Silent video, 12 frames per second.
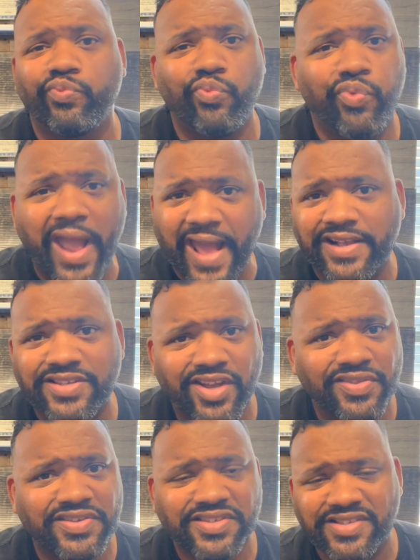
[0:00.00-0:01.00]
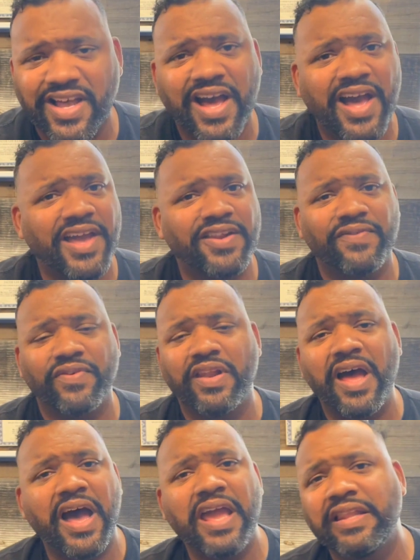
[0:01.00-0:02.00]
wrecks on the side of an
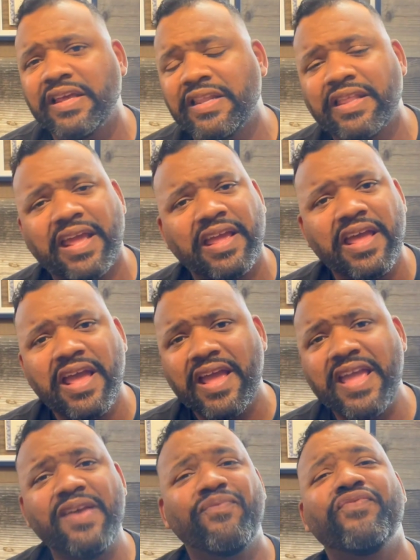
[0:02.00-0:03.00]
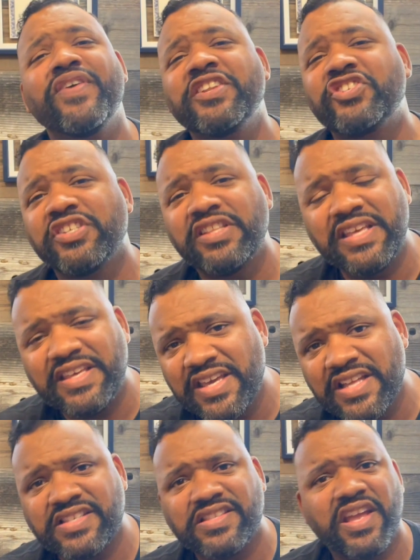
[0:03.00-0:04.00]
island. He eventually
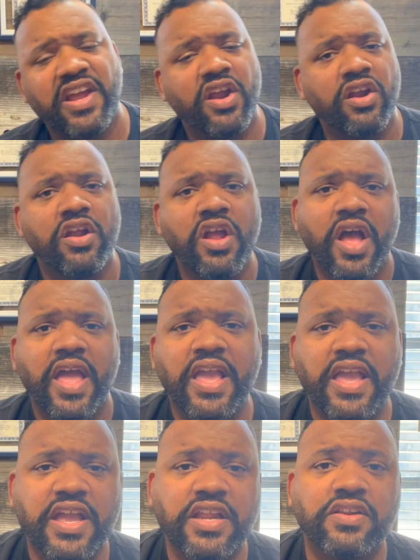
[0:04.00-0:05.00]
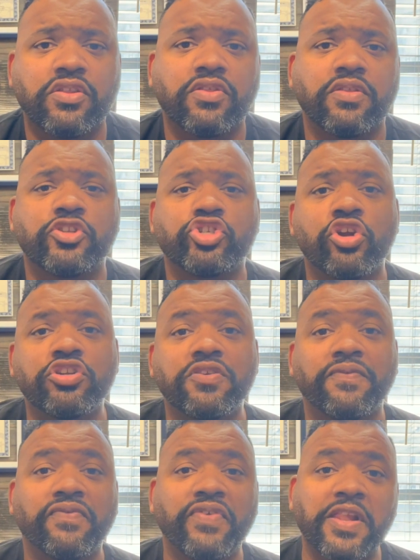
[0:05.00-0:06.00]
gets there, and the church
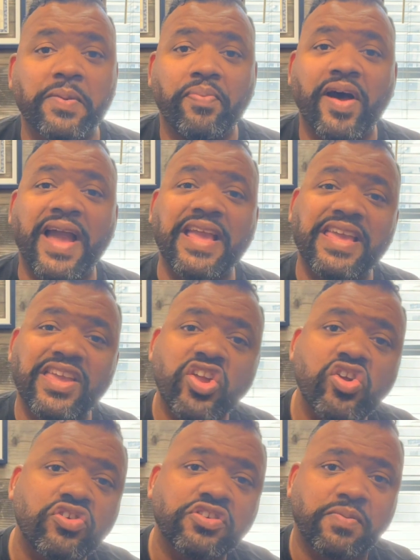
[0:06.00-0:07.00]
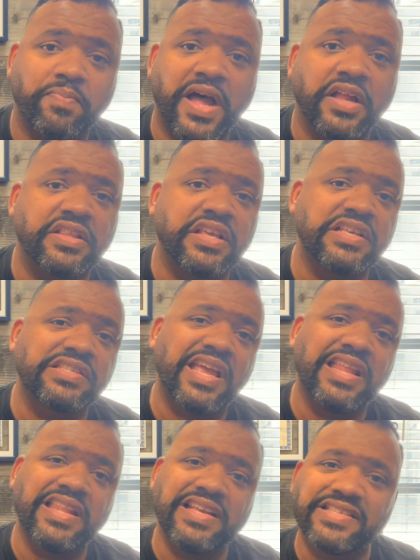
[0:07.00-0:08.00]
of Philippi hears about this,
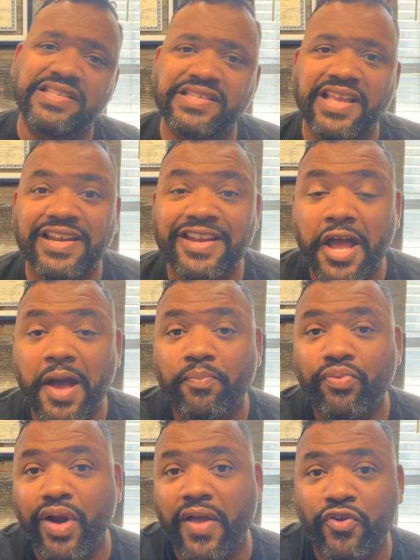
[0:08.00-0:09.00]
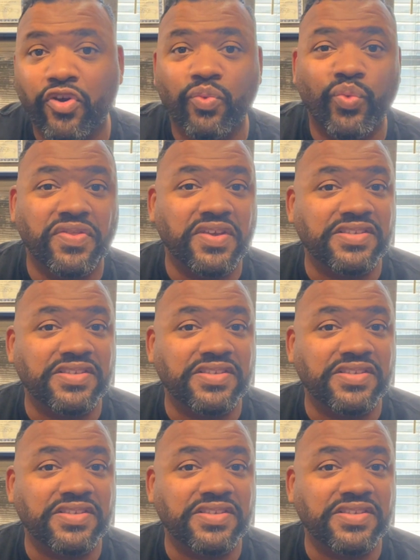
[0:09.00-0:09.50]
and they send a brother with a